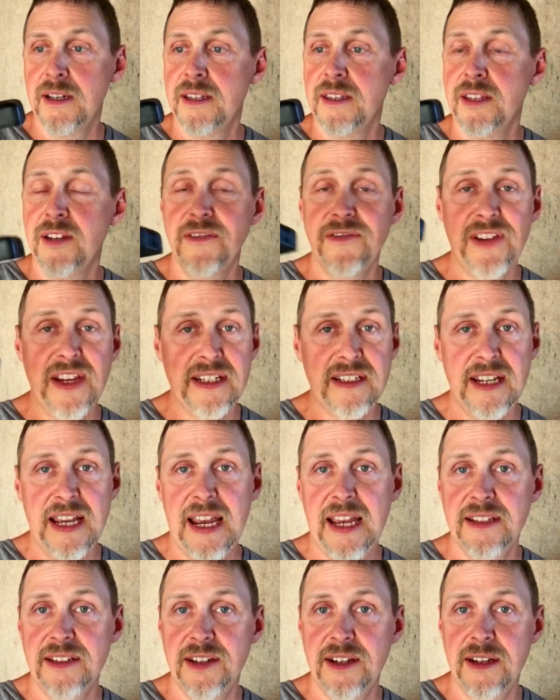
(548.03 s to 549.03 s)
They're
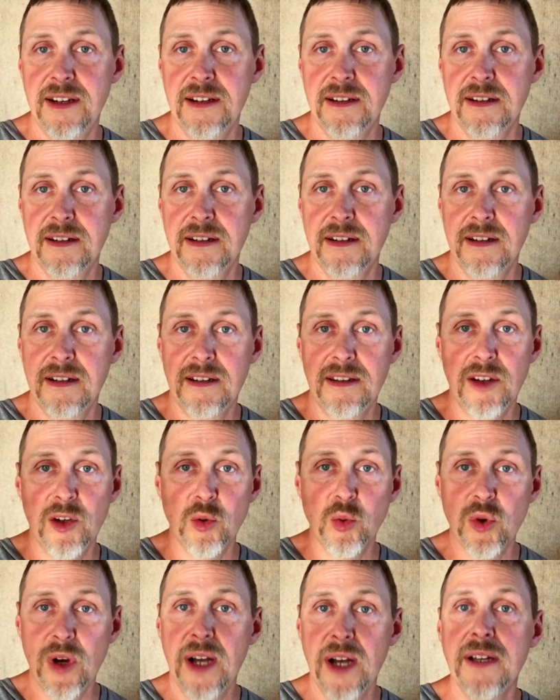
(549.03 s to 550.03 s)
fantastic. They're
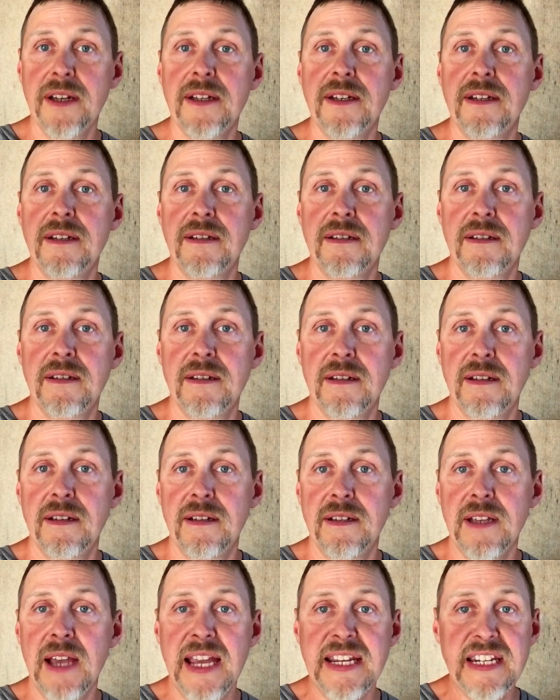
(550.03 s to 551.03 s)
rugged.
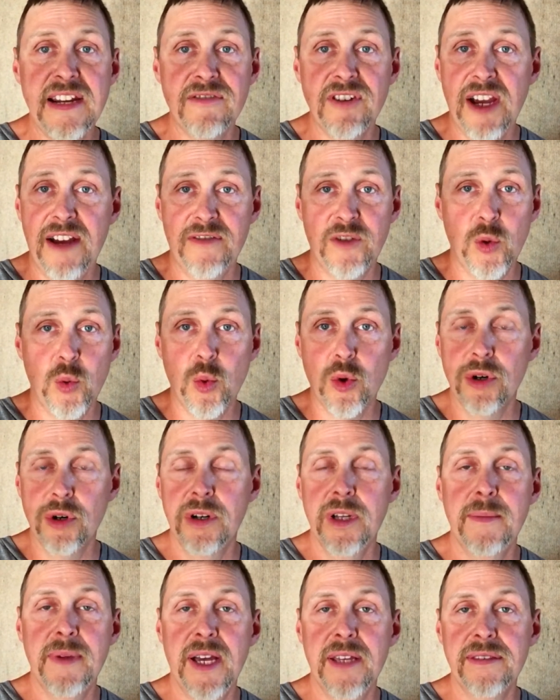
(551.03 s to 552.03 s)
I never have to
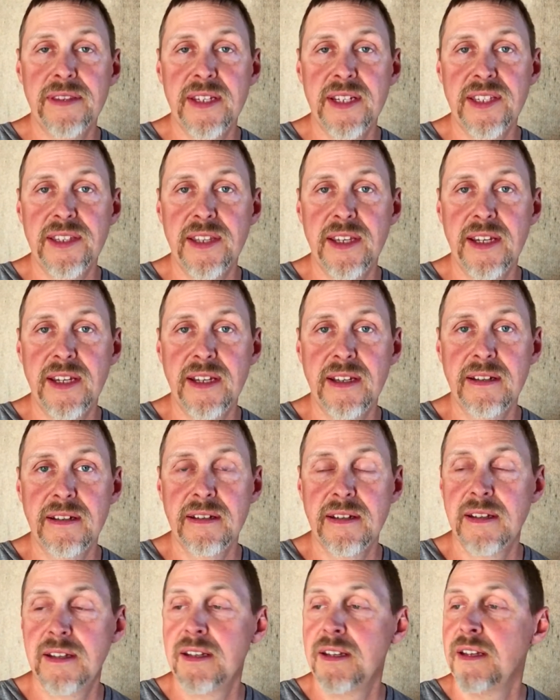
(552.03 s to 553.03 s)
worry about this thing.
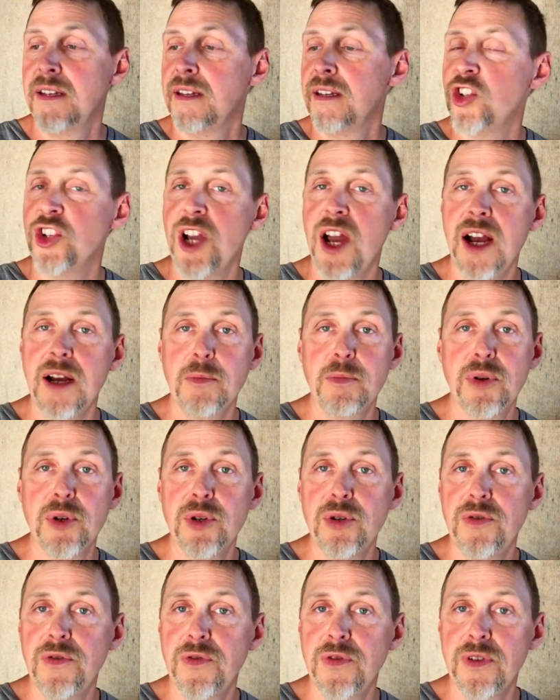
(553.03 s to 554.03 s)
Shock
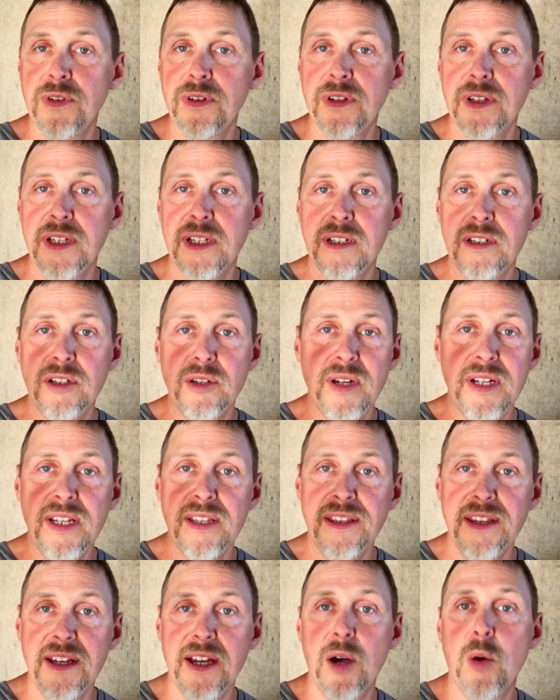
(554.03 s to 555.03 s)
proof. It'll do
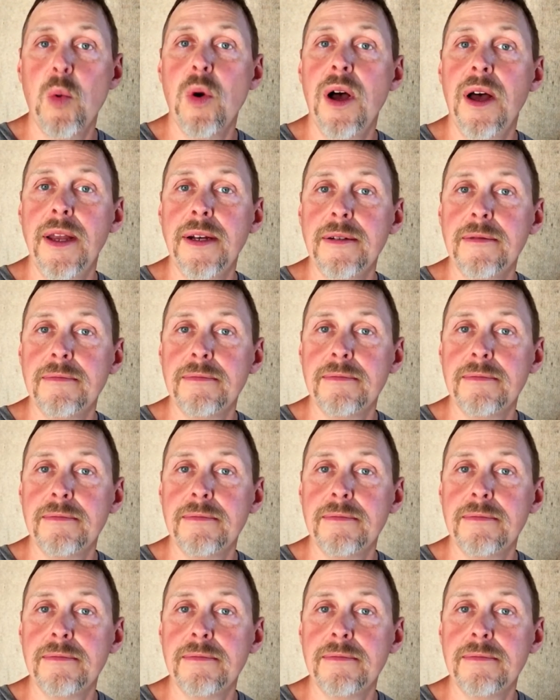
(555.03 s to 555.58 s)
anything I want.